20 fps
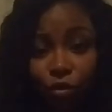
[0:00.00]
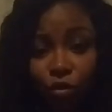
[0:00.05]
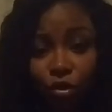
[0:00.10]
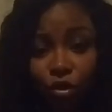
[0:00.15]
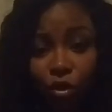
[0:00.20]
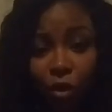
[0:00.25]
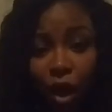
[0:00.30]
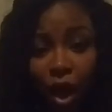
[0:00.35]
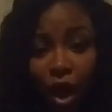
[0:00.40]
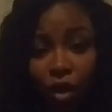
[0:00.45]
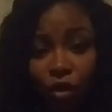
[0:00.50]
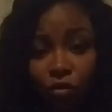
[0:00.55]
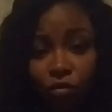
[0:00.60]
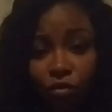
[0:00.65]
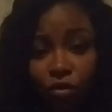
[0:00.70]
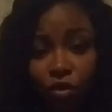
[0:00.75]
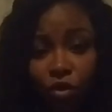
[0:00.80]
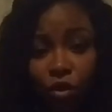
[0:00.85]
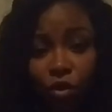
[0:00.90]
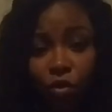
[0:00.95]
So I don't
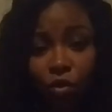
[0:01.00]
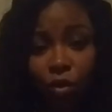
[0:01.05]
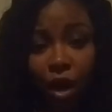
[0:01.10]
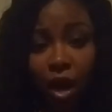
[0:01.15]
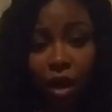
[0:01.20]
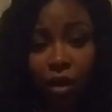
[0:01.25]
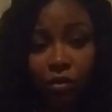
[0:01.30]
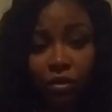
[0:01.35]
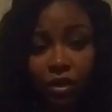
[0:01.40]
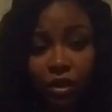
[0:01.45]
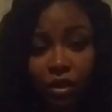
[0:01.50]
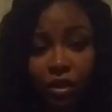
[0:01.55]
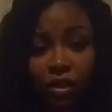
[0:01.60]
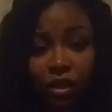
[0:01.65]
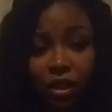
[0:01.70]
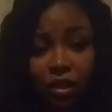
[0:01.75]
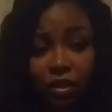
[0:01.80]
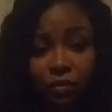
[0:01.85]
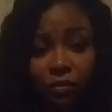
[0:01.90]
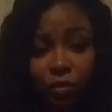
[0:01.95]
know how
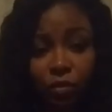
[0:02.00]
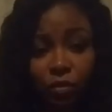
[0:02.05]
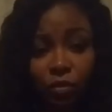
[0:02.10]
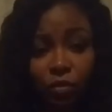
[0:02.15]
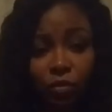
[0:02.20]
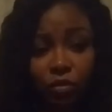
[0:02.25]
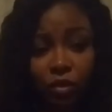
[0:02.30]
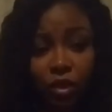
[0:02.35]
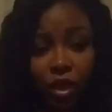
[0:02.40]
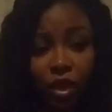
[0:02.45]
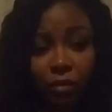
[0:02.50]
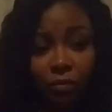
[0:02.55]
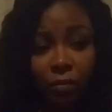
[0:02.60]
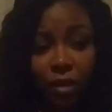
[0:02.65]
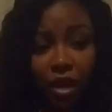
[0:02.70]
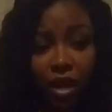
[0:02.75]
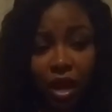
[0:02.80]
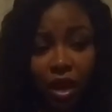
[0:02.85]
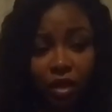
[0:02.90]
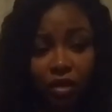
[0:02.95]
successful
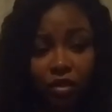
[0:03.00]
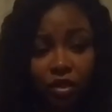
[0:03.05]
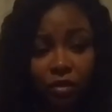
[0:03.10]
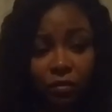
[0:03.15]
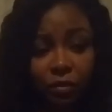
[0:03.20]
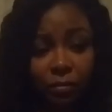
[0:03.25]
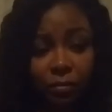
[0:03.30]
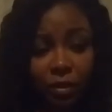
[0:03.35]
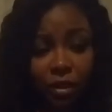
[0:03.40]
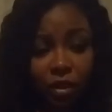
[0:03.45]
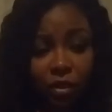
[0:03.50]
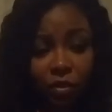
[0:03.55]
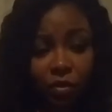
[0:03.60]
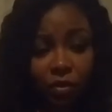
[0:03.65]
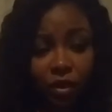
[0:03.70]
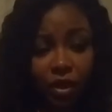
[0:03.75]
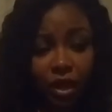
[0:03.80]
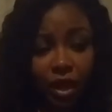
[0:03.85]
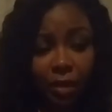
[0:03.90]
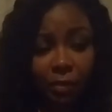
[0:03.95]
Bayology would be
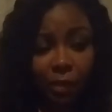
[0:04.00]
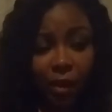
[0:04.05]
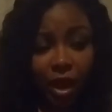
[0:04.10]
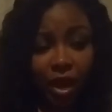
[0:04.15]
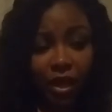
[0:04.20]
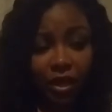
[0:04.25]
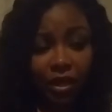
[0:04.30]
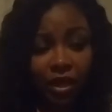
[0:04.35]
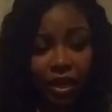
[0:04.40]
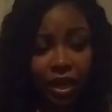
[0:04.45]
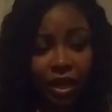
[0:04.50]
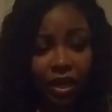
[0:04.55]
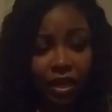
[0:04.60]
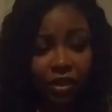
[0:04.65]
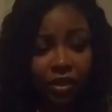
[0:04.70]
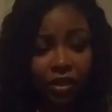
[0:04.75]
on a podcast.